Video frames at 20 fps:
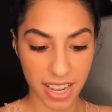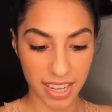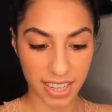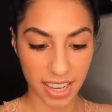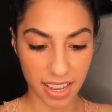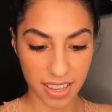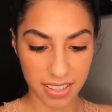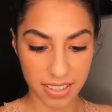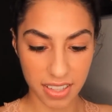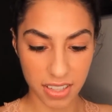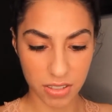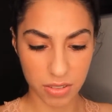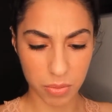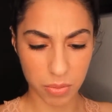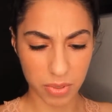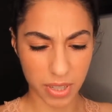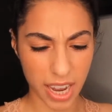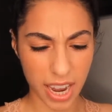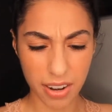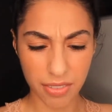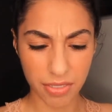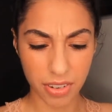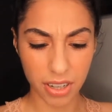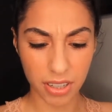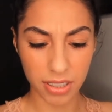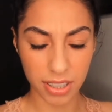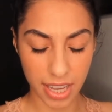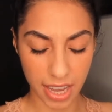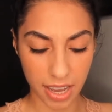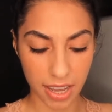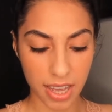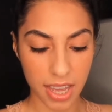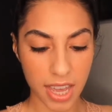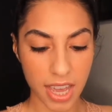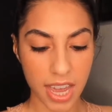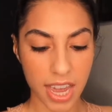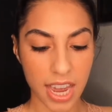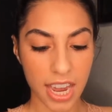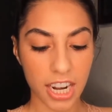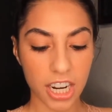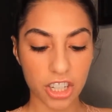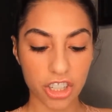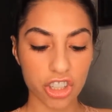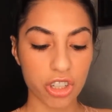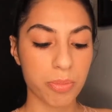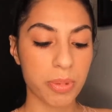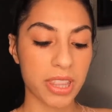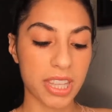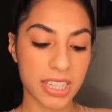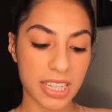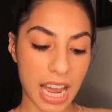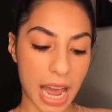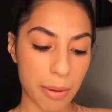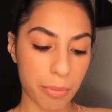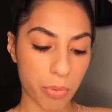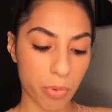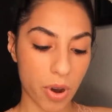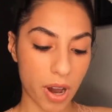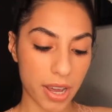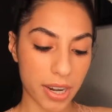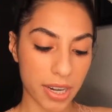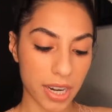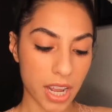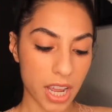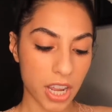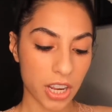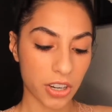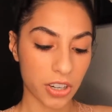I guess that's Canva, yeah, and it should be the top one.